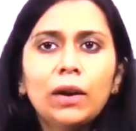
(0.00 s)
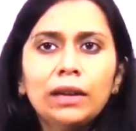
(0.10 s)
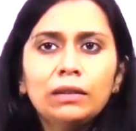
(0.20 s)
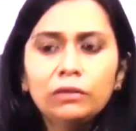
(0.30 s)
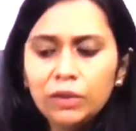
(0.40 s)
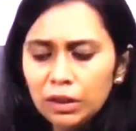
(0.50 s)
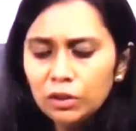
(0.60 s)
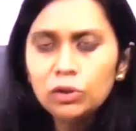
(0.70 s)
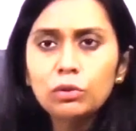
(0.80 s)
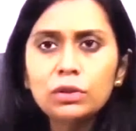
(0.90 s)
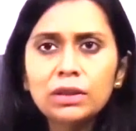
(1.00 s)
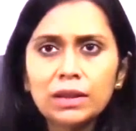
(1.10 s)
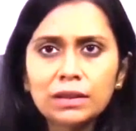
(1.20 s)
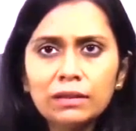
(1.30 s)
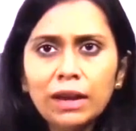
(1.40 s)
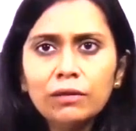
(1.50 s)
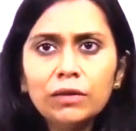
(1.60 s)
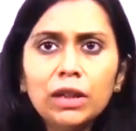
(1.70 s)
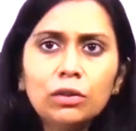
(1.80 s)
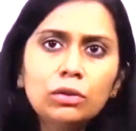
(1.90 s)
we use this, right?
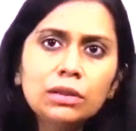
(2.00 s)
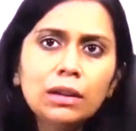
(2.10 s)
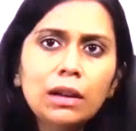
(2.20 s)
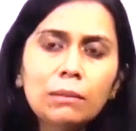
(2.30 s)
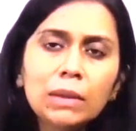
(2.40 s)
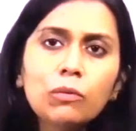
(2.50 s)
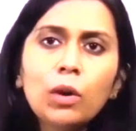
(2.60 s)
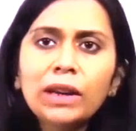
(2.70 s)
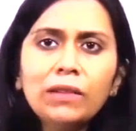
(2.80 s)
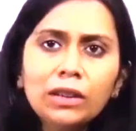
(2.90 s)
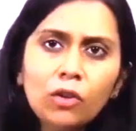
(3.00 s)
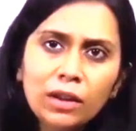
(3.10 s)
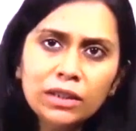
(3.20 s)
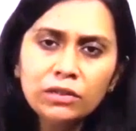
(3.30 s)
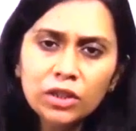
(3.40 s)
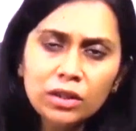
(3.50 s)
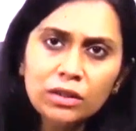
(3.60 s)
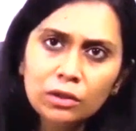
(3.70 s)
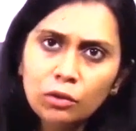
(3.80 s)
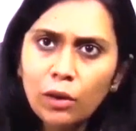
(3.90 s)
We use whatever the concentration
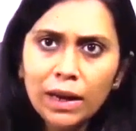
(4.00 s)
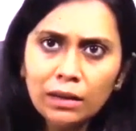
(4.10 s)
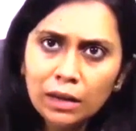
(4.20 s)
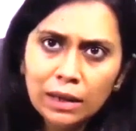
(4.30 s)
is required,